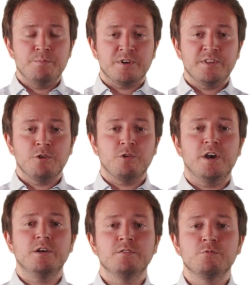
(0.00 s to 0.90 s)
In
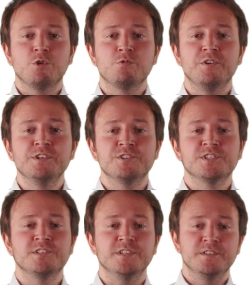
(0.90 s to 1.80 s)
particular, what we are
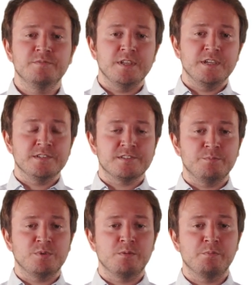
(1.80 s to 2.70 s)
interested in is
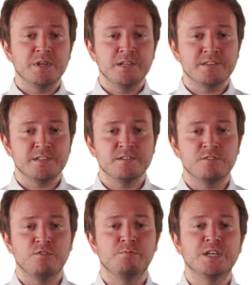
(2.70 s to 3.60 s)
the probability
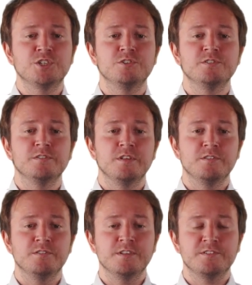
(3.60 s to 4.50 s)
of measuring
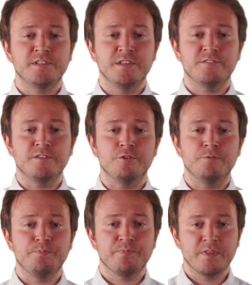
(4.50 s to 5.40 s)
the state
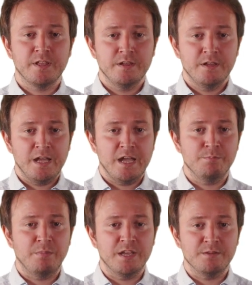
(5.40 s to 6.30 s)
0.
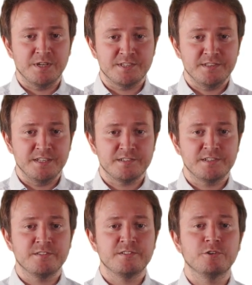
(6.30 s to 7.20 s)
And by the
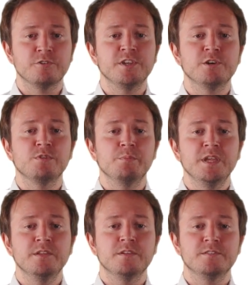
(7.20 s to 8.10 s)
state 0 here, we
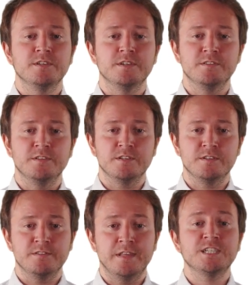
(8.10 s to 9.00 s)
mean
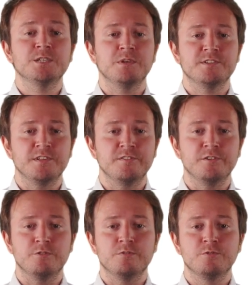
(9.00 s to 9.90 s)
the decimal state
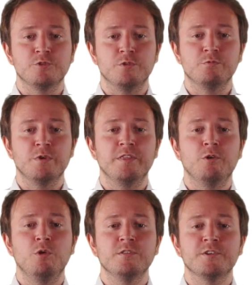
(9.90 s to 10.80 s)
0. So when
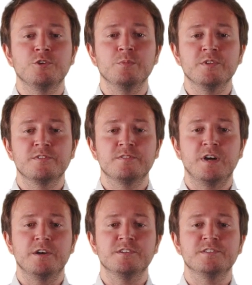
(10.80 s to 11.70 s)
all the qubits
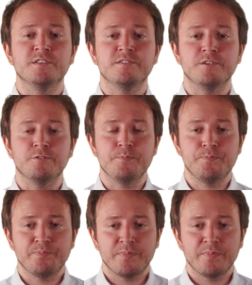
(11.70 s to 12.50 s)
are in state 0.